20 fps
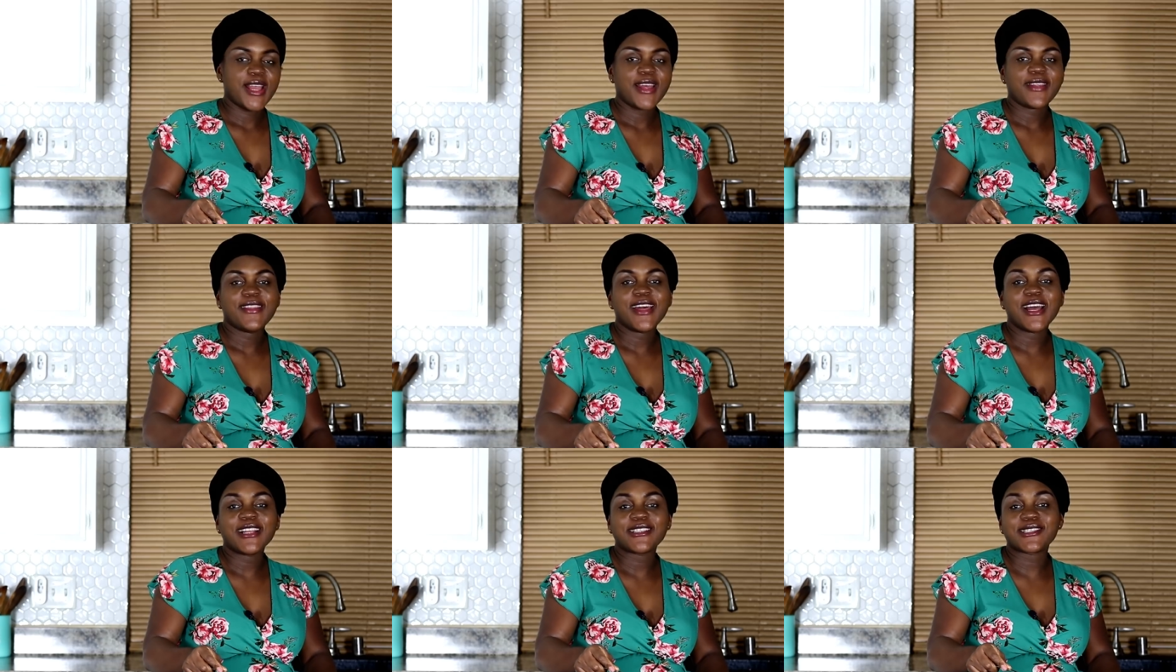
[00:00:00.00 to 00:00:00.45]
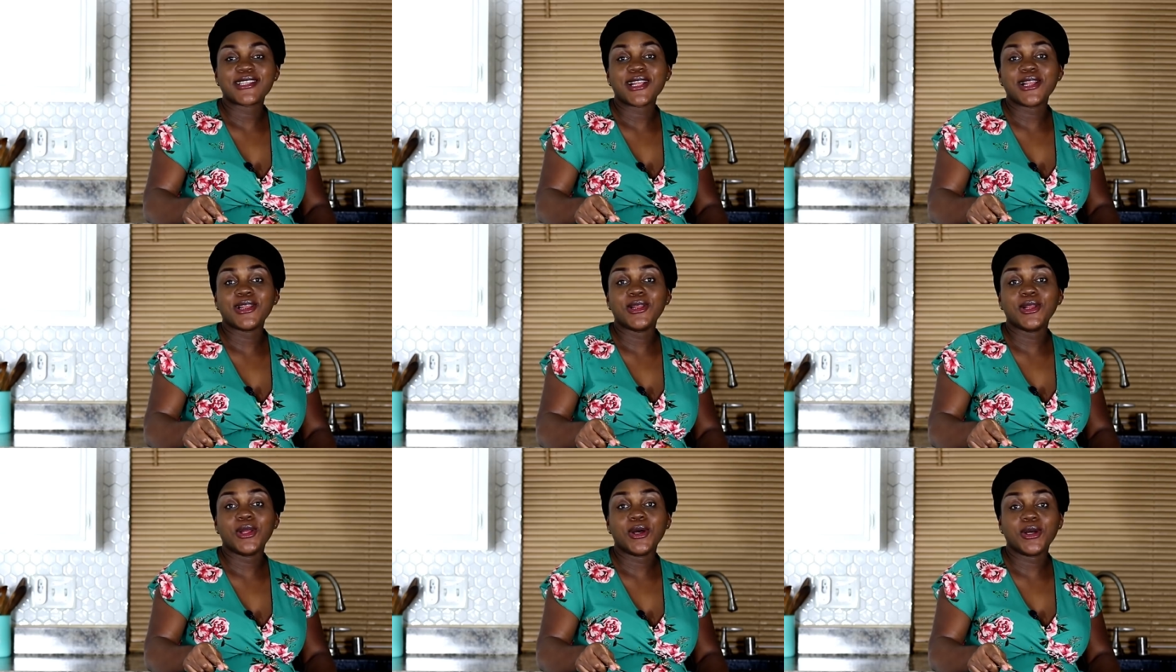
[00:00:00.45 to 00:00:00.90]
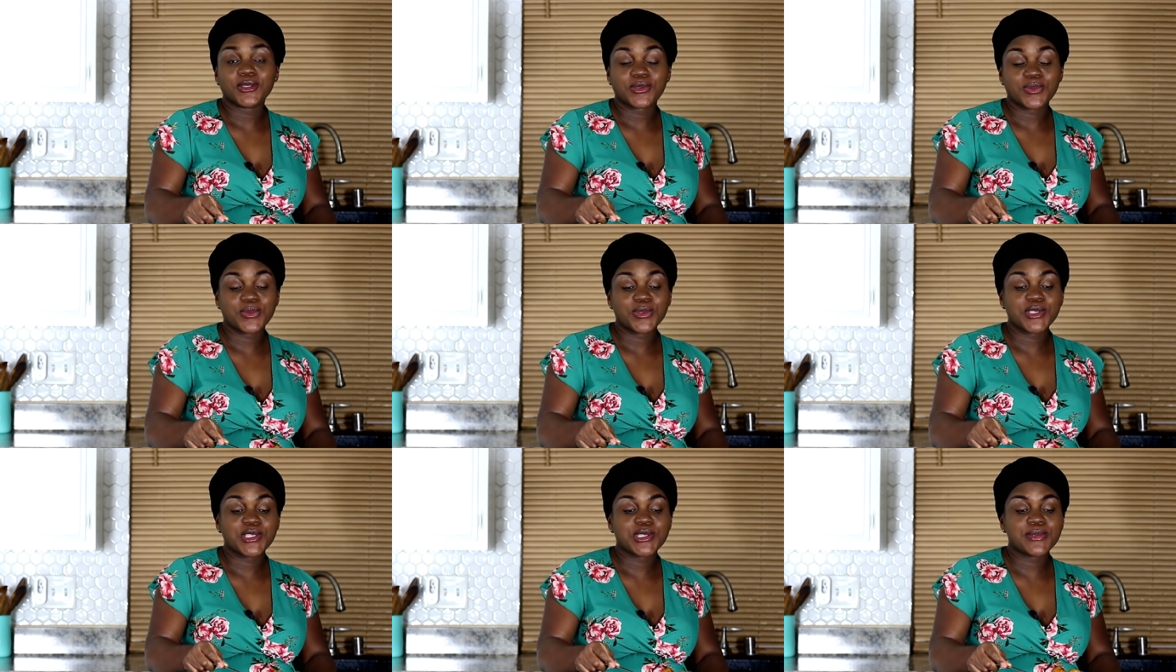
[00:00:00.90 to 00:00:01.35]
That's a
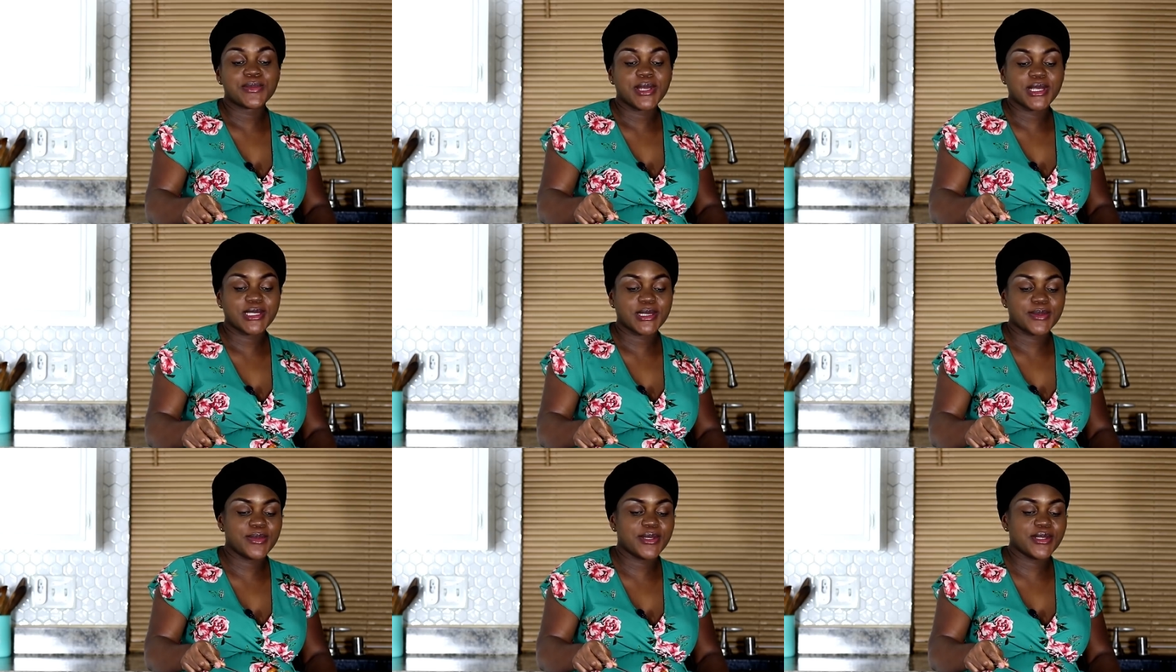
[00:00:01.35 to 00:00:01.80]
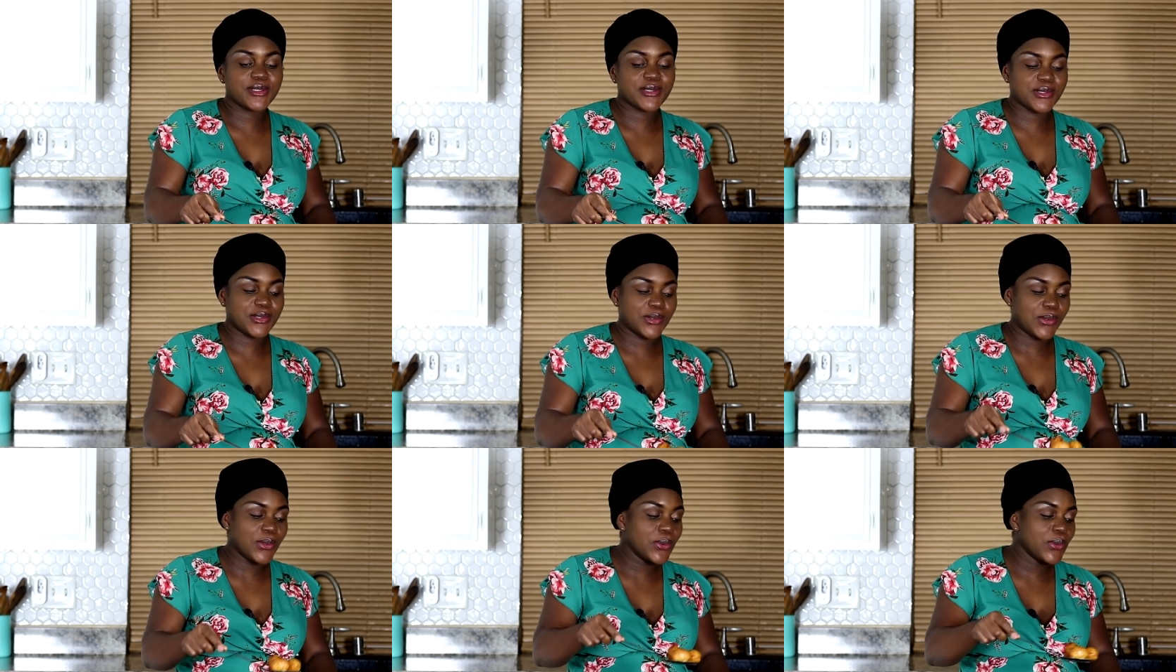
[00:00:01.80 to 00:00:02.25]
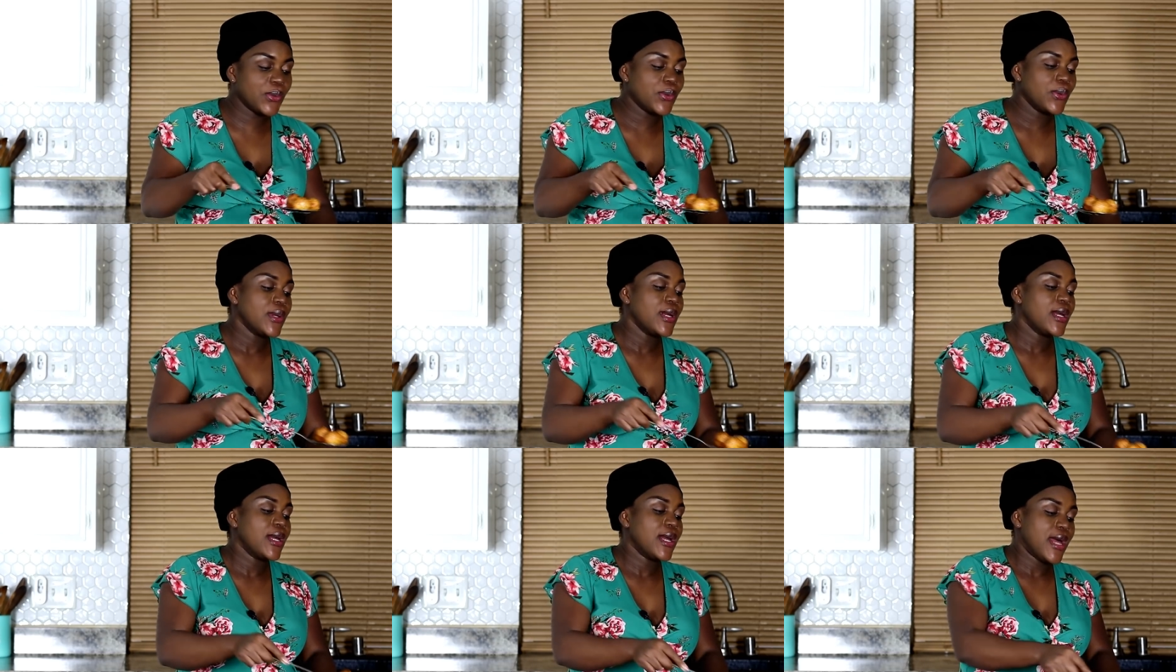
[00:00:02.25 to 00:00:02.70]
lot, which makes me
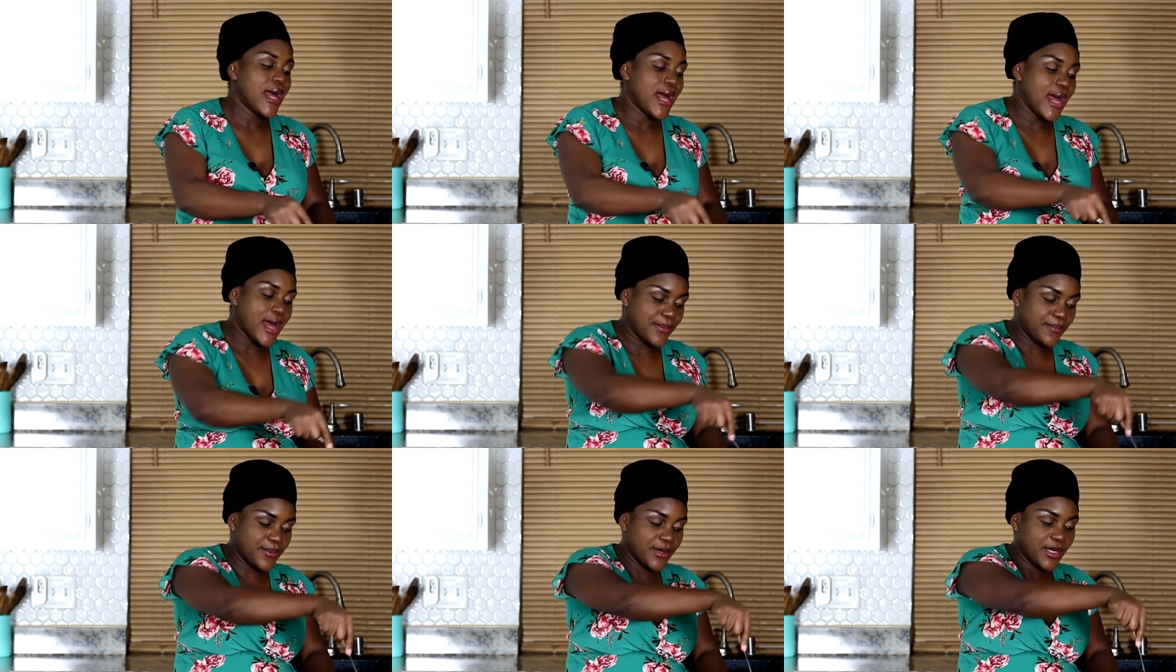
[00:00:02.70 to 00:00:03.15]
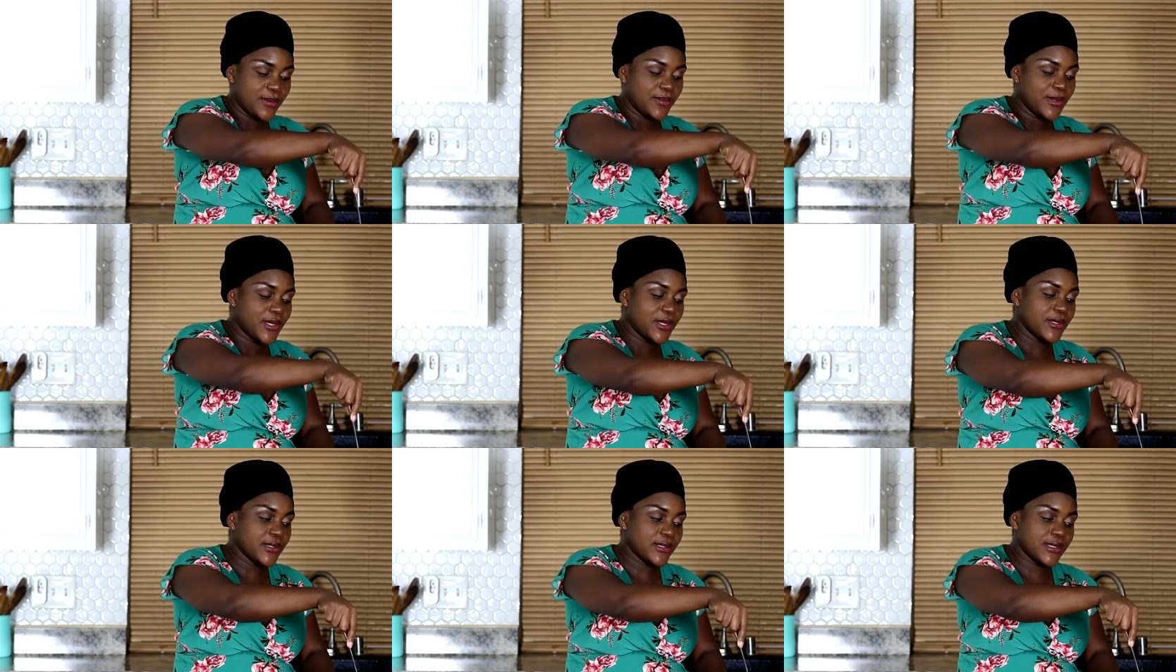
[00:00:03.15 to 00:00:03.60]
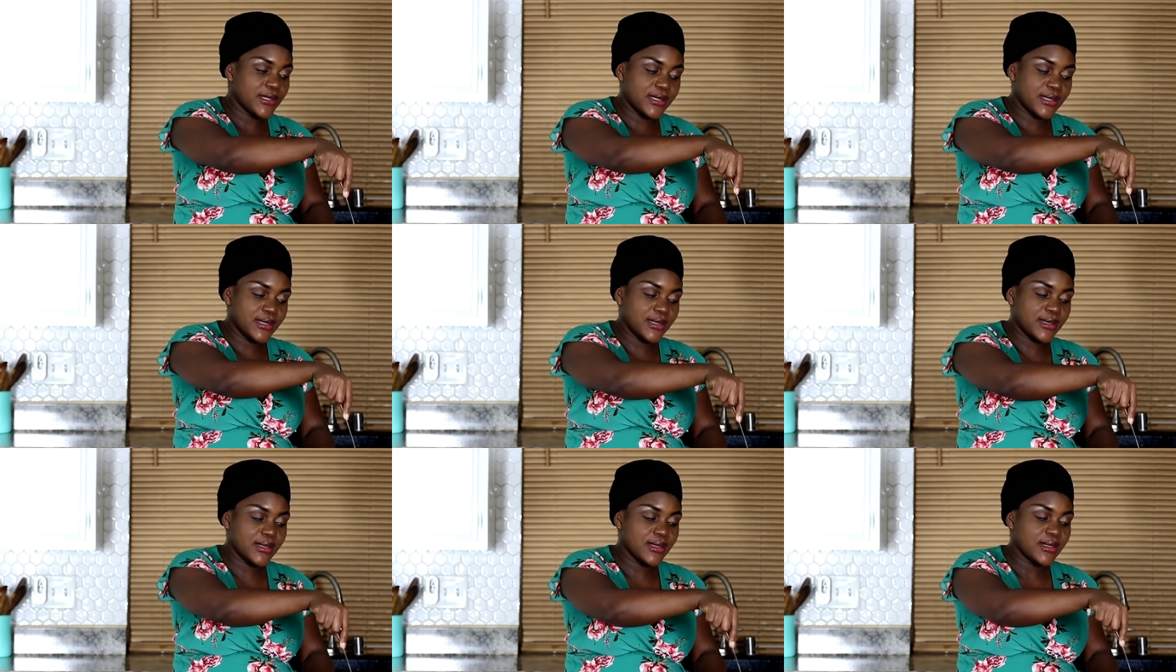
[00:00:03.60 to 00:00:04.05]
so happy
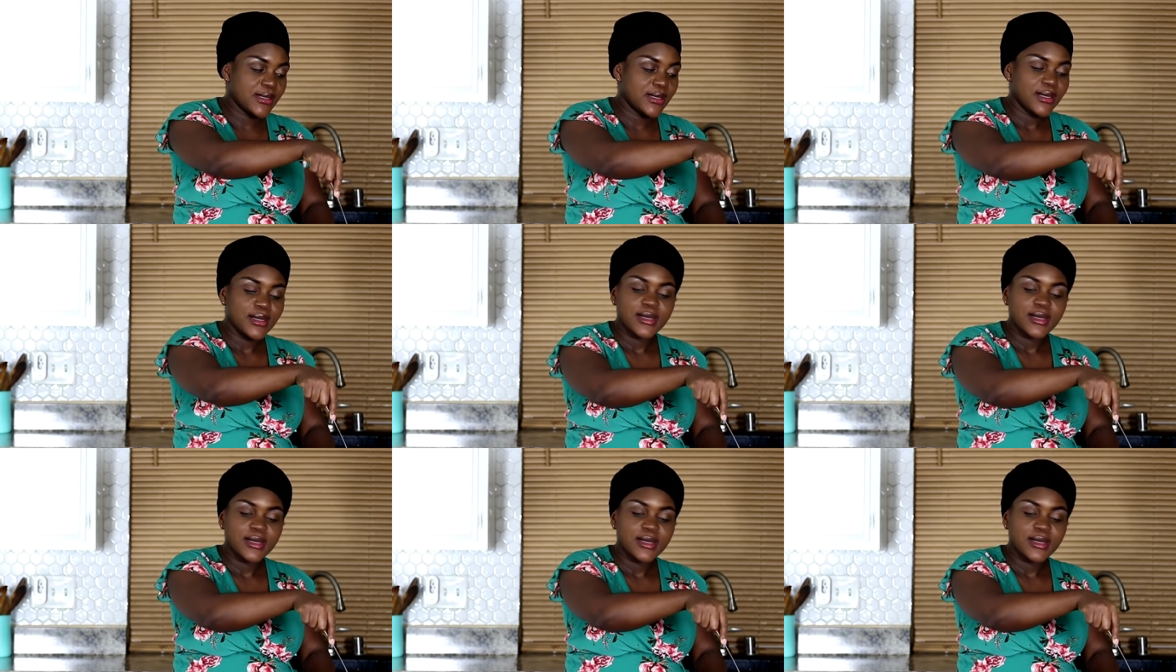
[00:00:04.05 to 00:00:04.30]
because